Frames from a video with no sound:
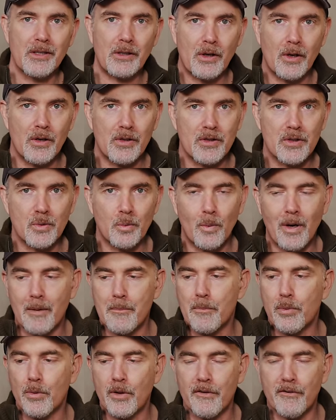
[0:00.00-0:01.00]
Nikon's
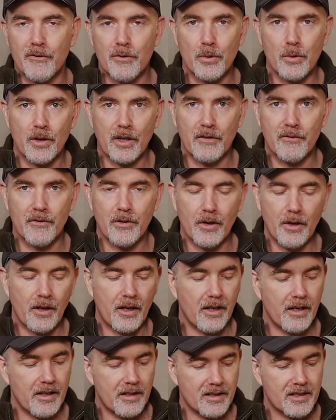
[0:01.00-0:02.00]
1.4
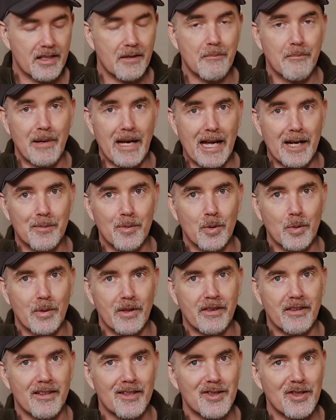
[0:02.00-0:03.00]
converter. It is compatible
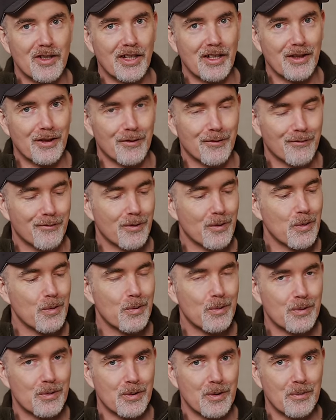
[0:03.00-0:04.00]
with this. You get the
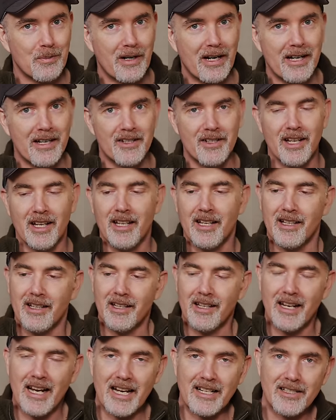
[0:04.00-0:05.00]
full zoom range.
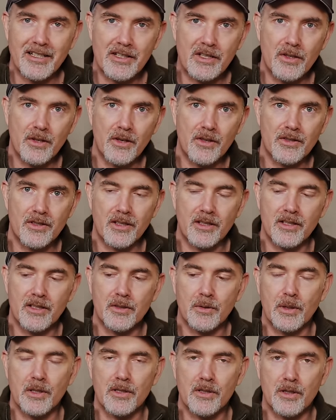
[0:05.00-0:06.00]
It actually turns it into a